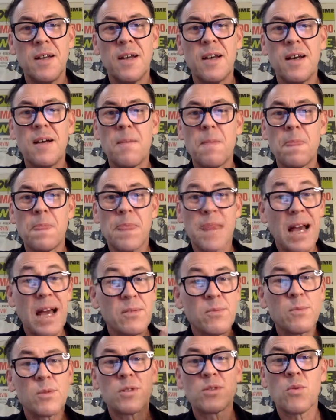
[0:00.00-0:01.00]

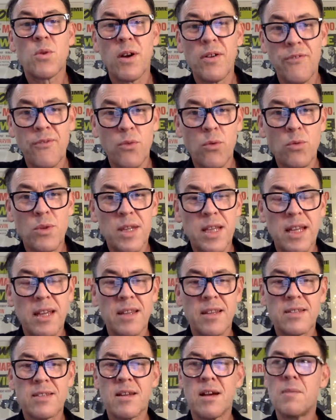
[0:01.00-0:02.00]
That was quite forward
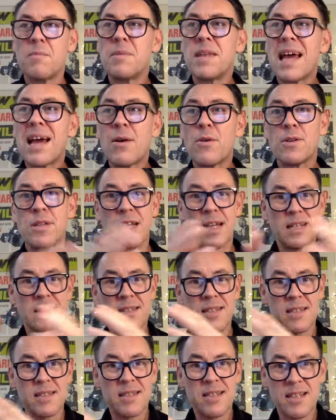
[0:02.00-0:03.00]
thinking at the time.
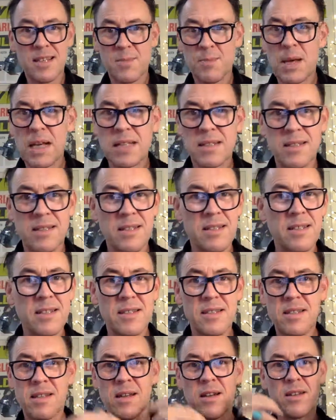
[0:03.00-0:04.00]
Nowadays, it's expected.
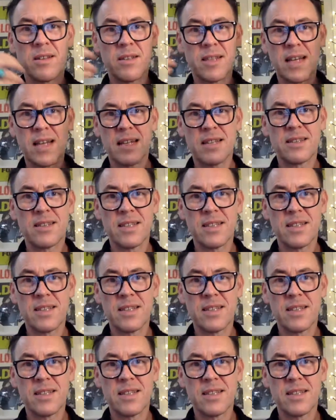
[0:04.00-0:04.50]
It's like that.